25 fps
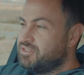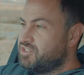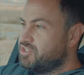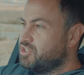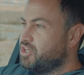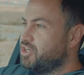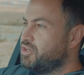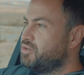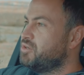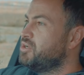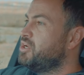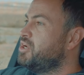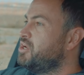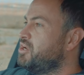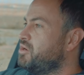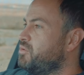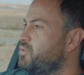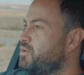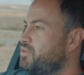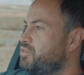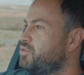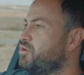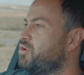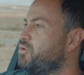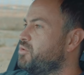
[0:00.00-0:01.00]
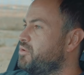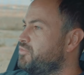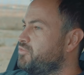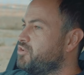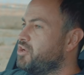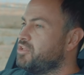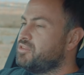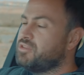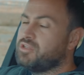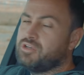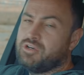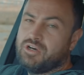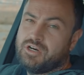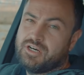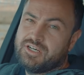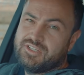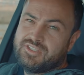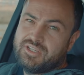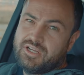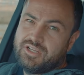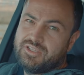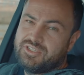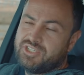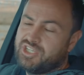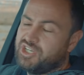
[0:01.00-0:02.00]
So we thought, we've got the cars
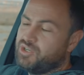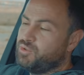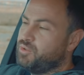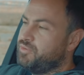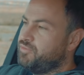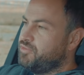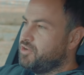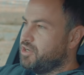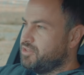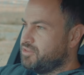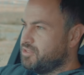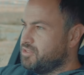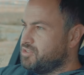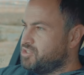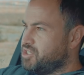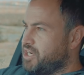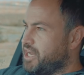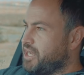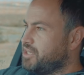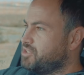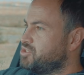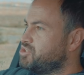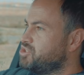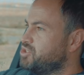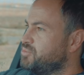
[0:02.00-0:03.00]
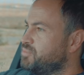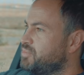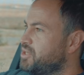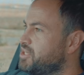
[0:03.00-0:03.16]
out here, we've got the drag strip,